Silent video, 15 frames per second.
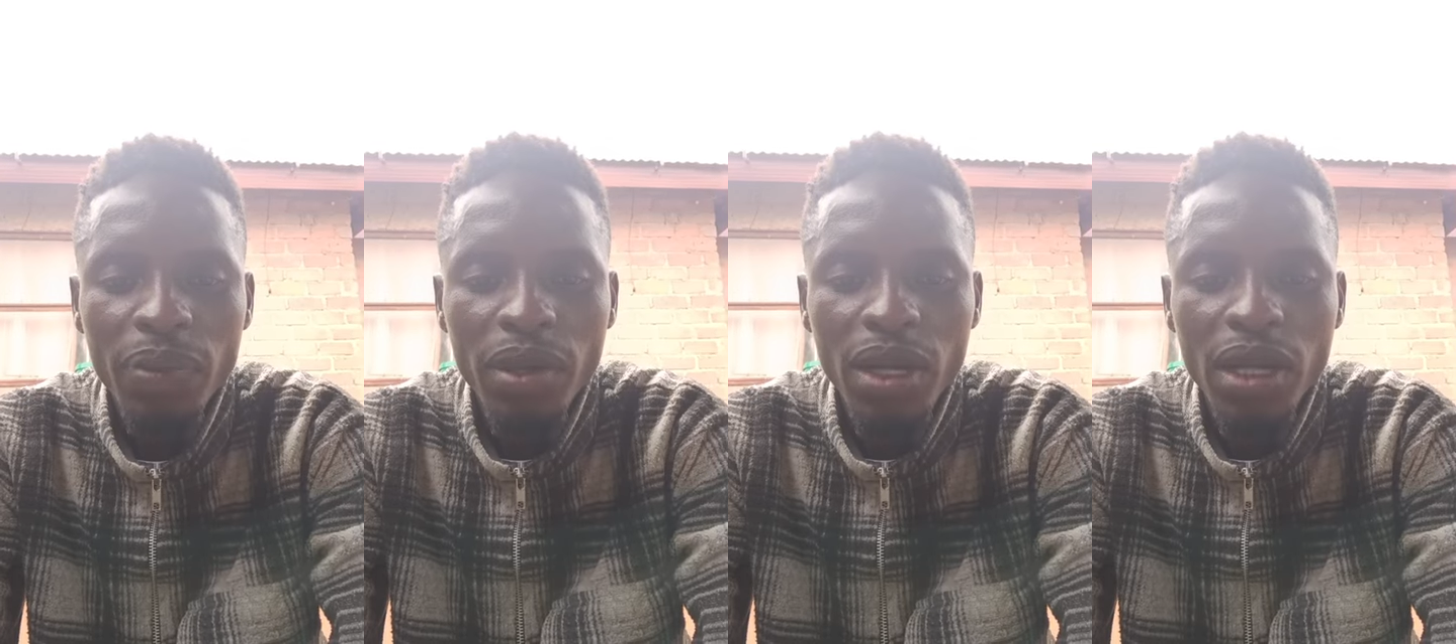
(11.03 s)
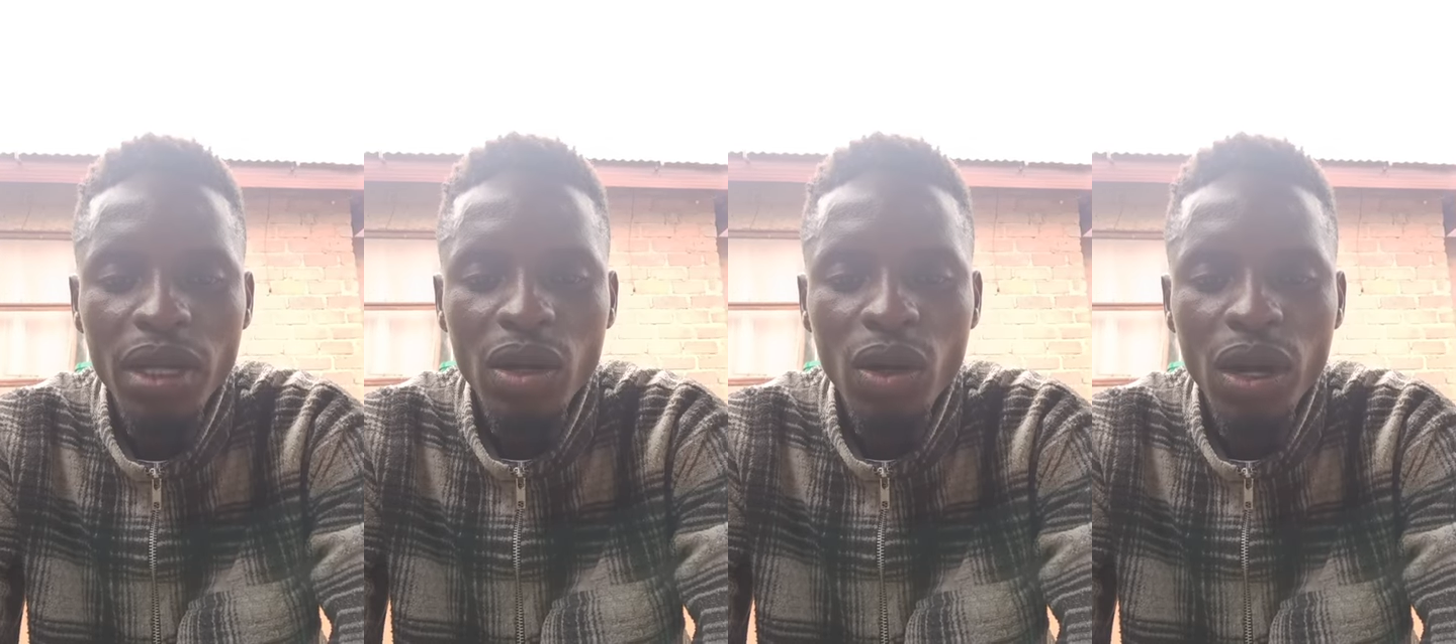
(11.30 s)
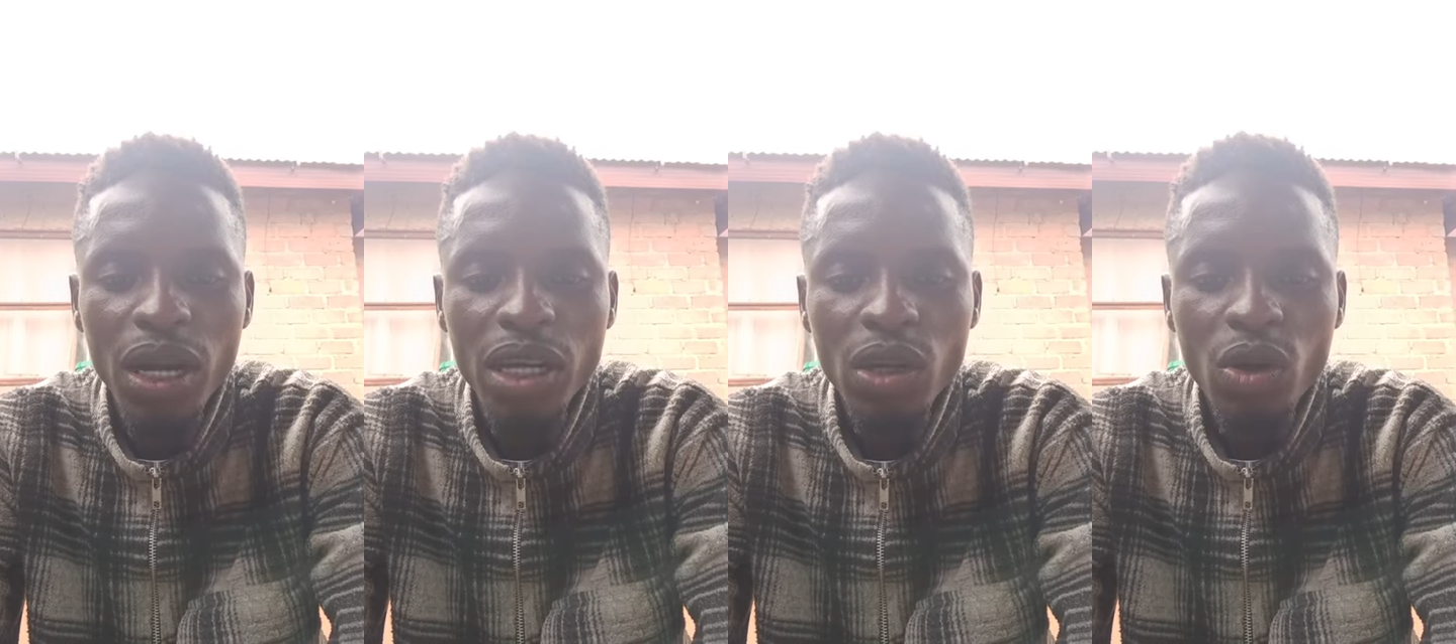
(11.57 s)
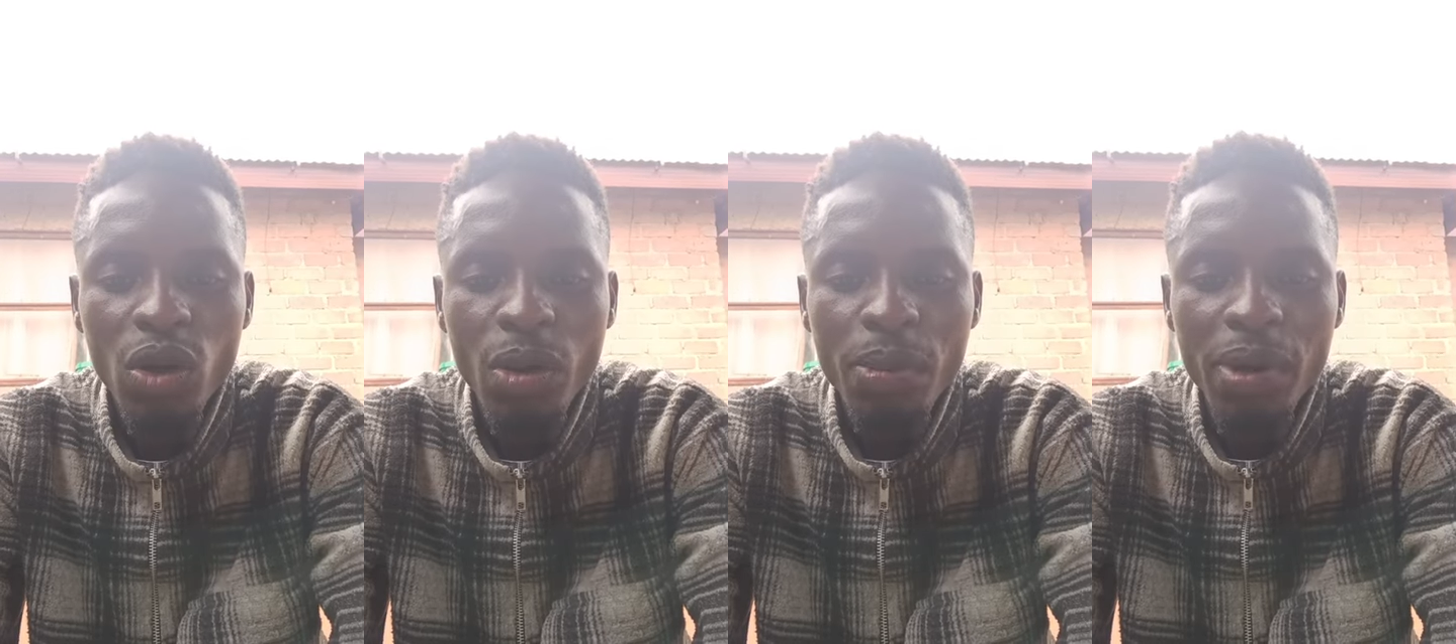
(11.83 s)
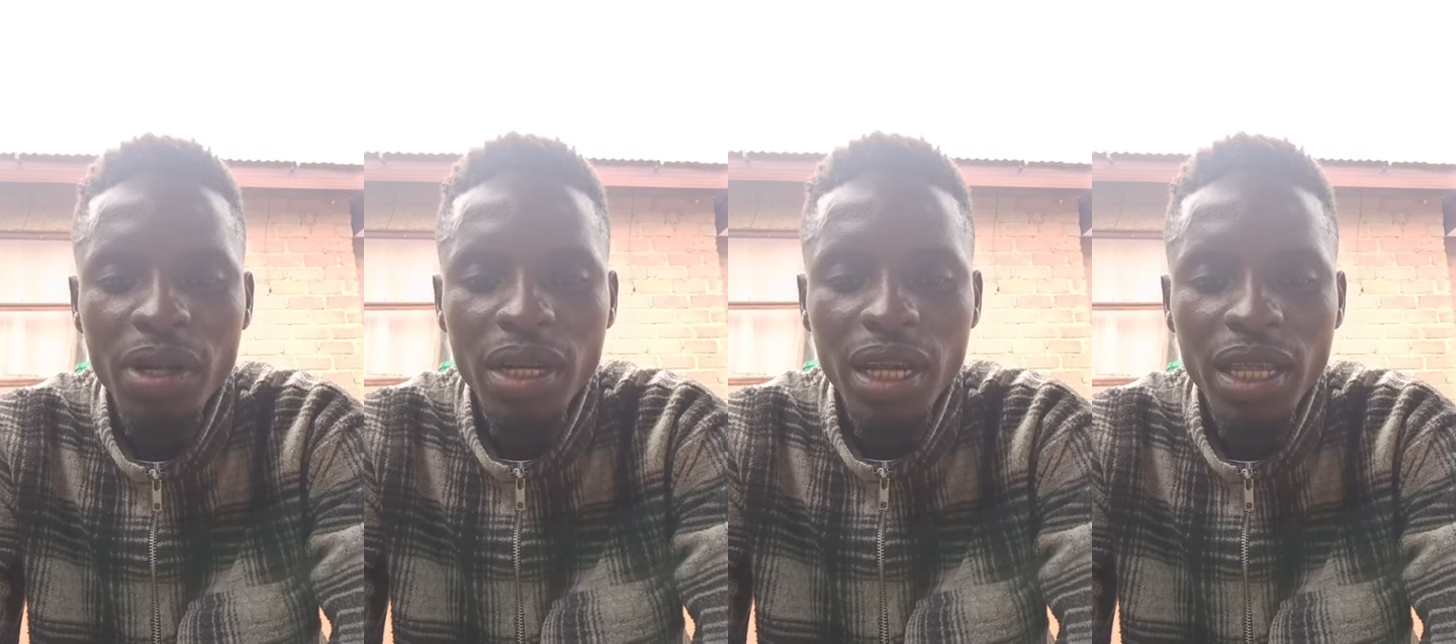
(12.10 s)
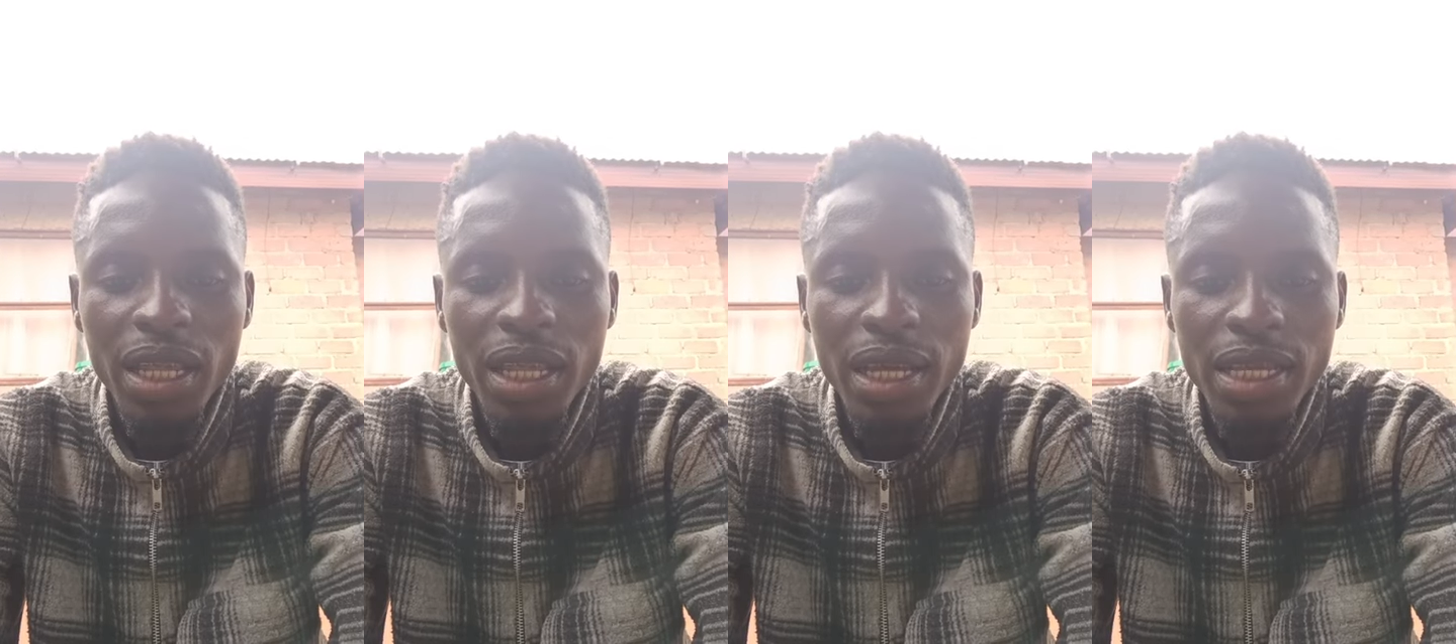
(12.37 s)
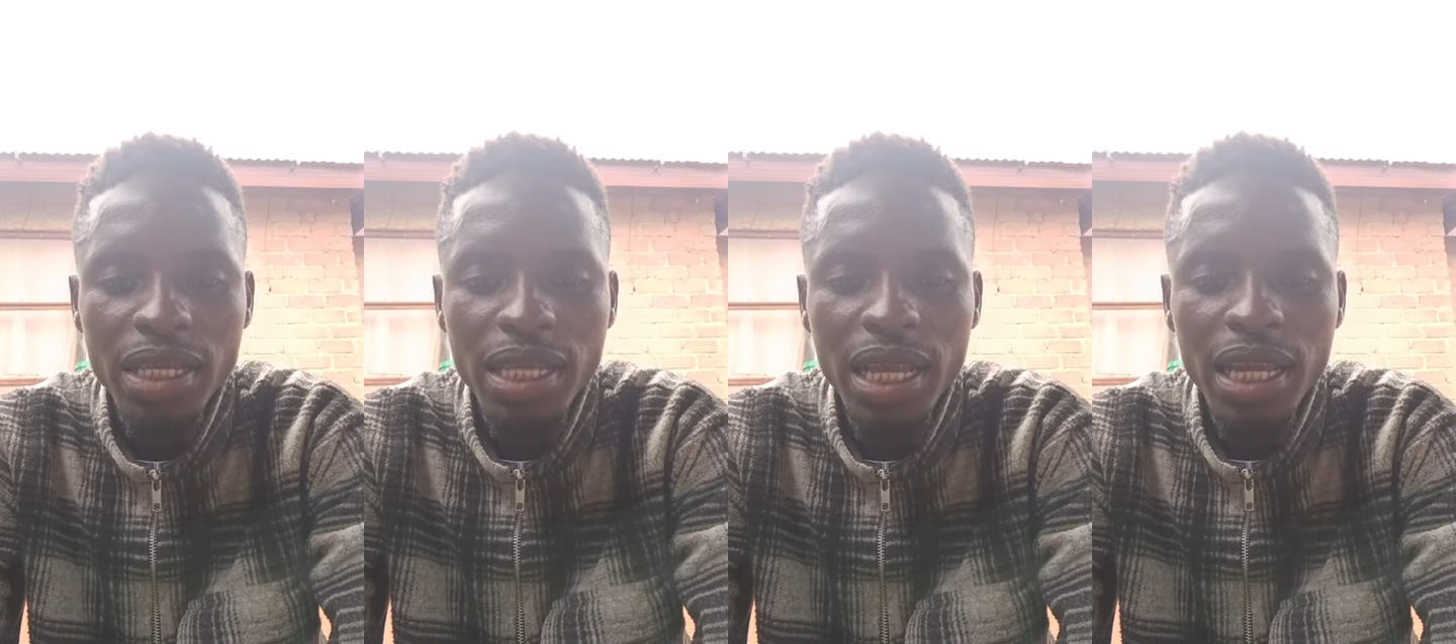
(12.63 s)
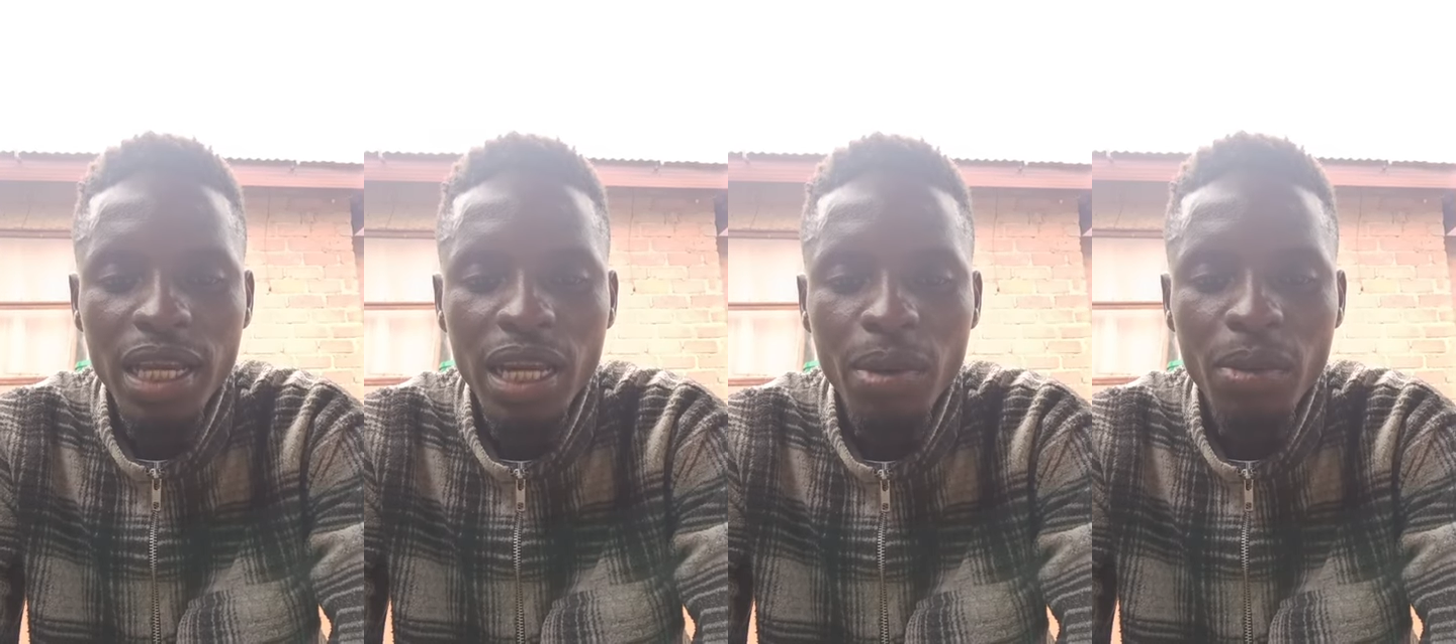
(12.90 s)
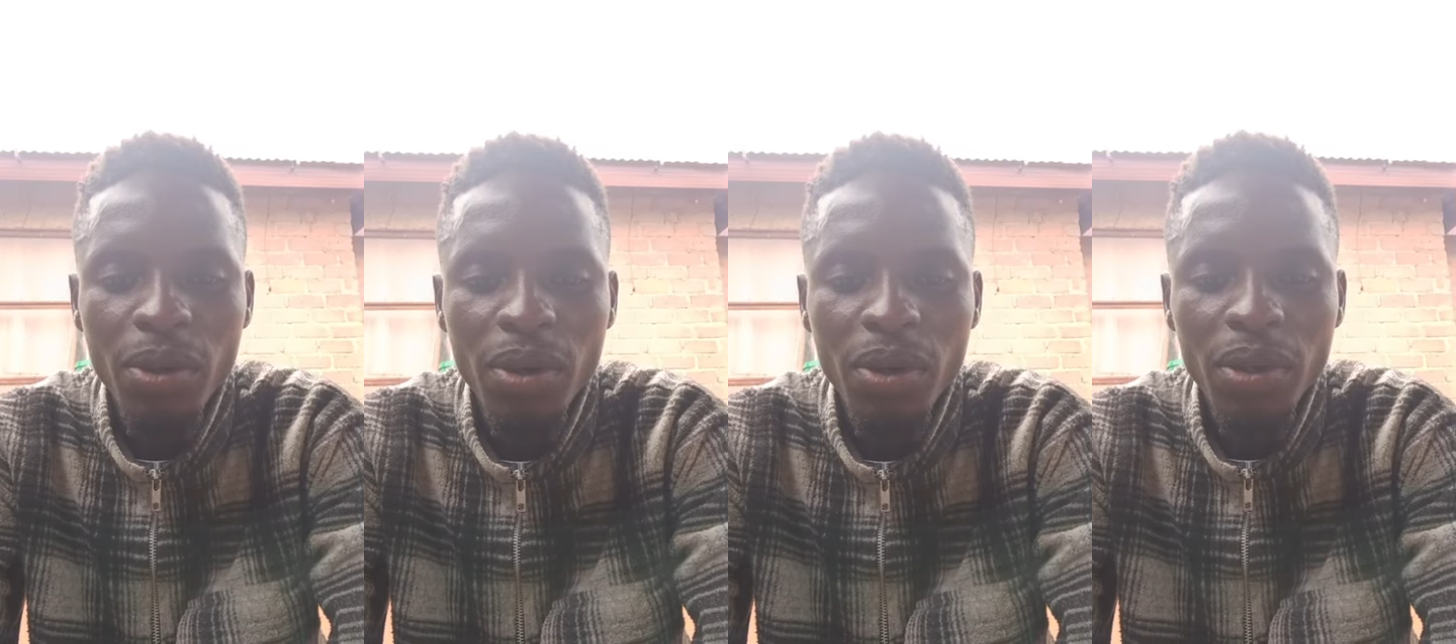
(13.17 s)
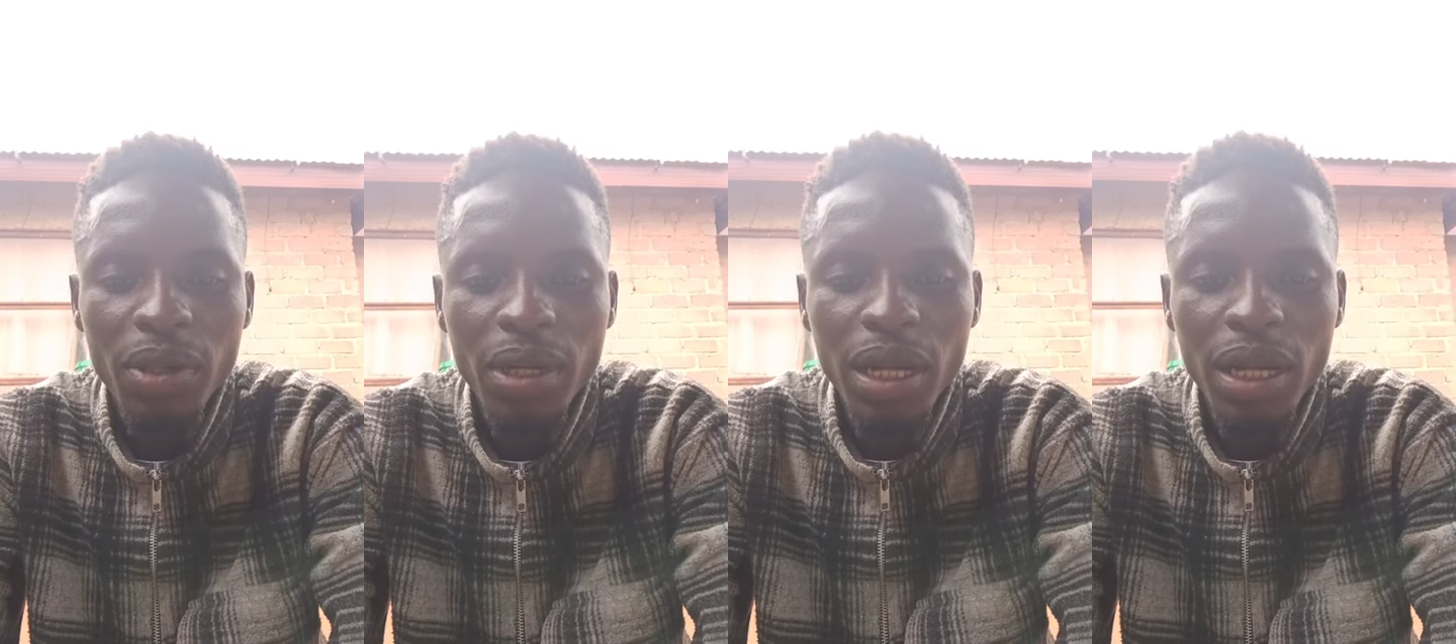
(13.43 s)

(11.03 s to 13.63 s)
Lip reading: And organic compound are things like carbon,